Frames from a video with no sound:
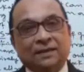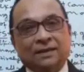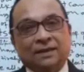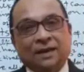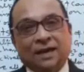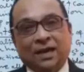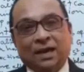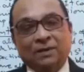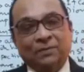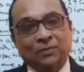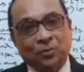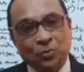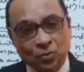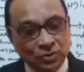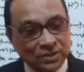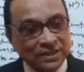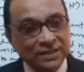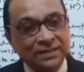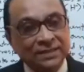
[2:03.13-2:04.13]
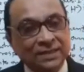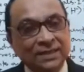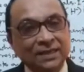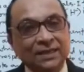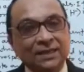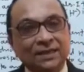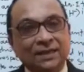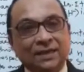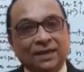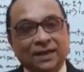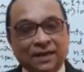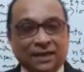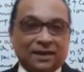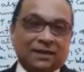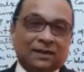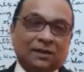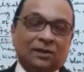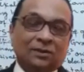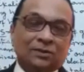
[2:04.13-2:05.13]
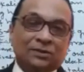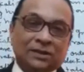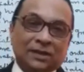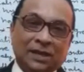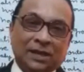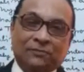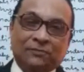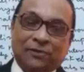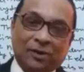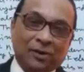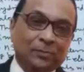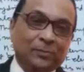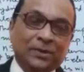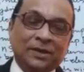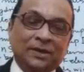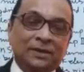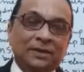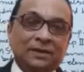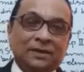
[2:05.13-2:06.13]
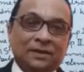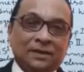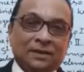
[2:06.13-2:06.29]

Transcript: of losing the electrons and forming